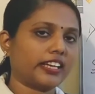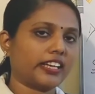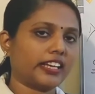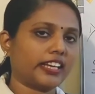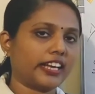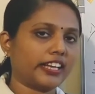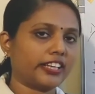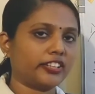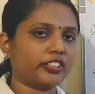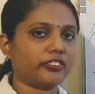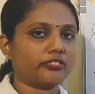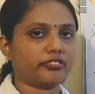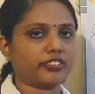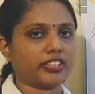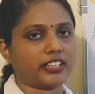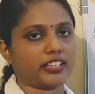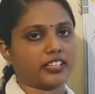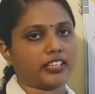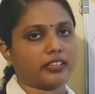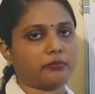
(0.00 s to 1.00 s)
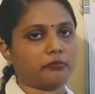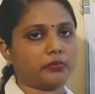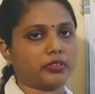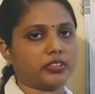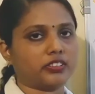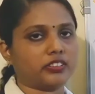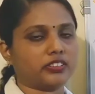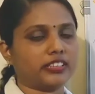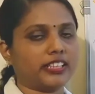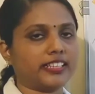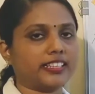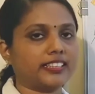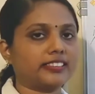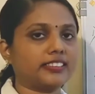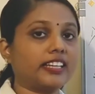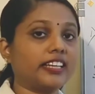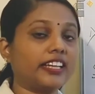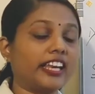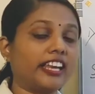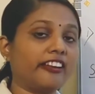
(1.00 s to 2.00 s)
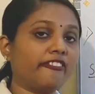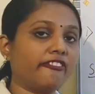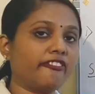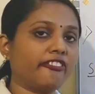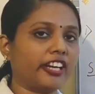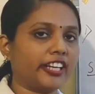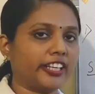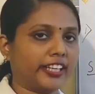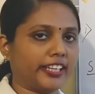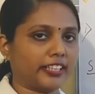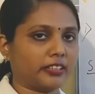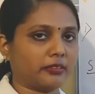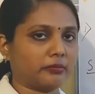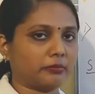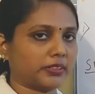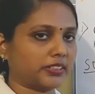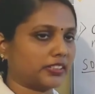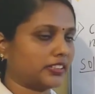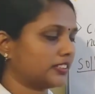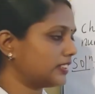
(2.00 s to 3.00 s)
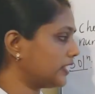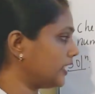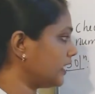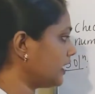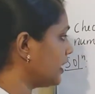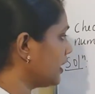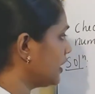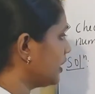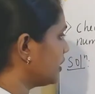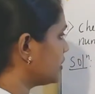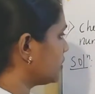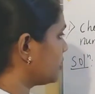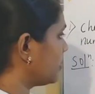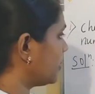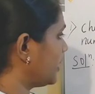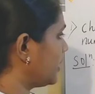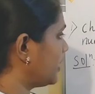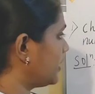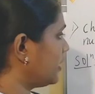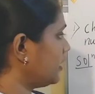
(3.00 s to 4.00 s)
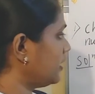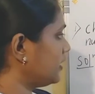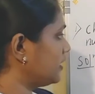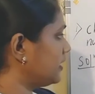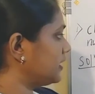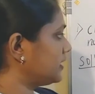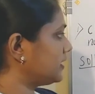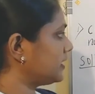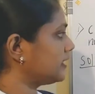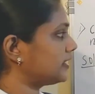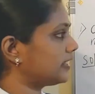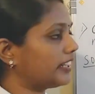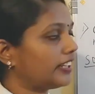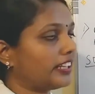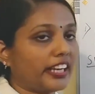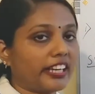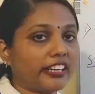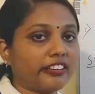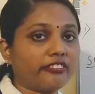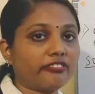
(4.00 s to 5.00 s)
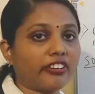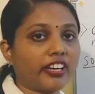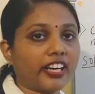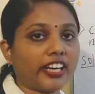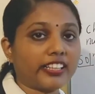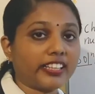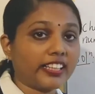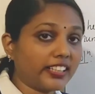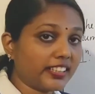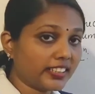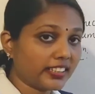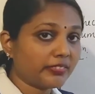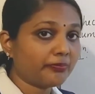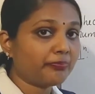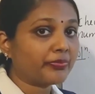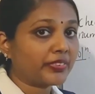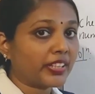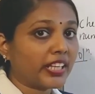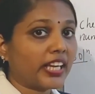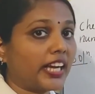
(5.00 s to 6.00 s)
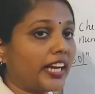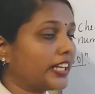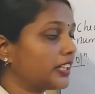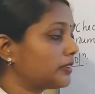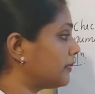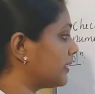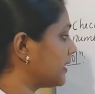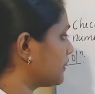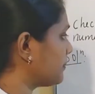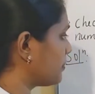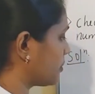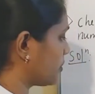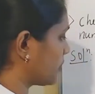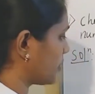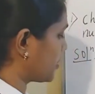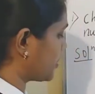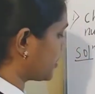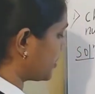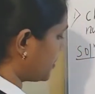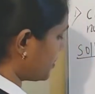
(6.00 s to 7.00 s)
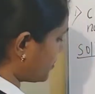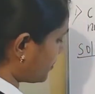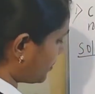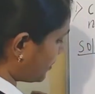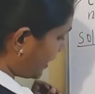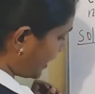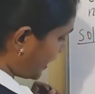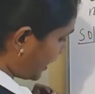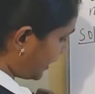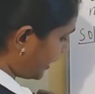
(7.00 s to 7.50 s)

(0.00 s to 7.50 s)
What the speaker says: end of that number. That are infinite numbers, isn't it? So here this is an infinite arithmetic progression. So there are